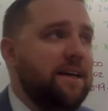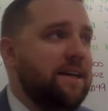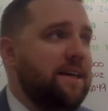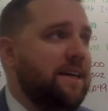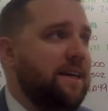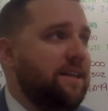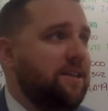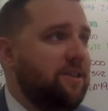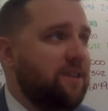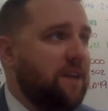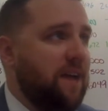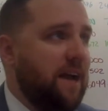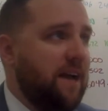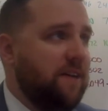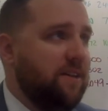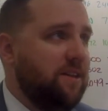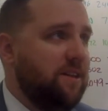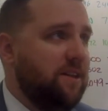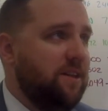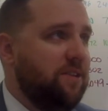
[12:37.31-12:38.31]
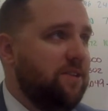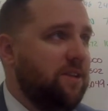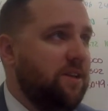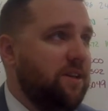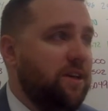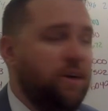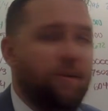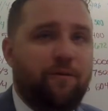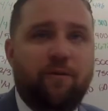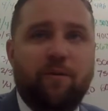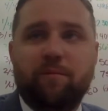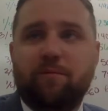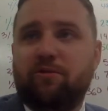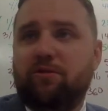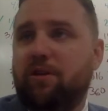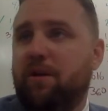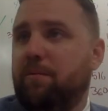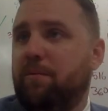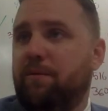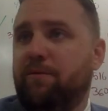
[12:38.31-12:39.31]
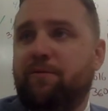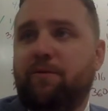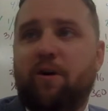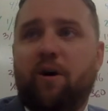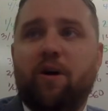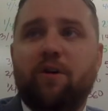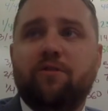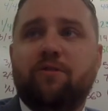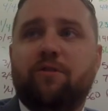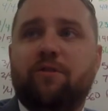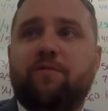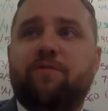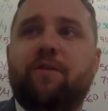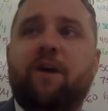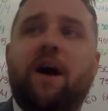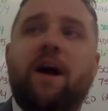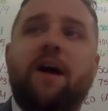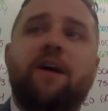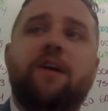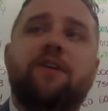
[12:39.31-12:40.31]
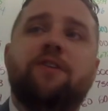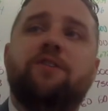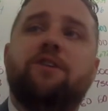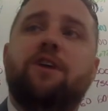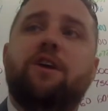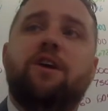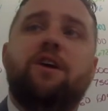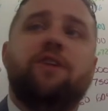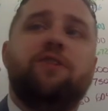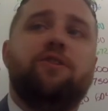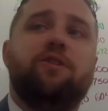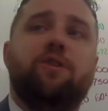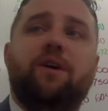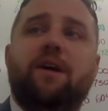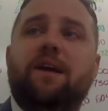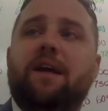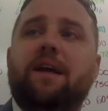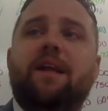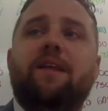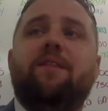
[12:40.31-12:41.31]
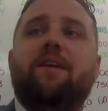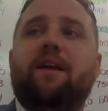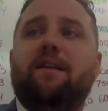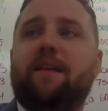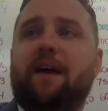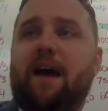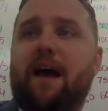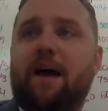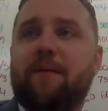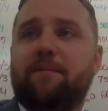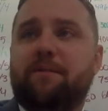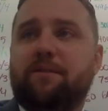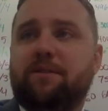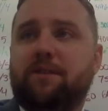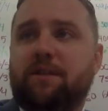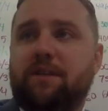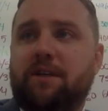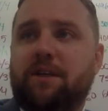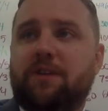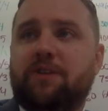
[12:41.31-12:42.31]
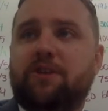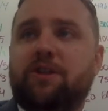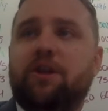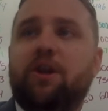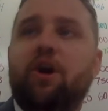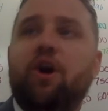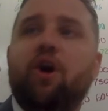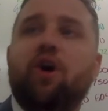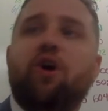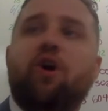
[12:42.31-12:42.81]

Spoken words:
kitchen accidents a year, from slip and falls to fires to anything that happens in the kitchen,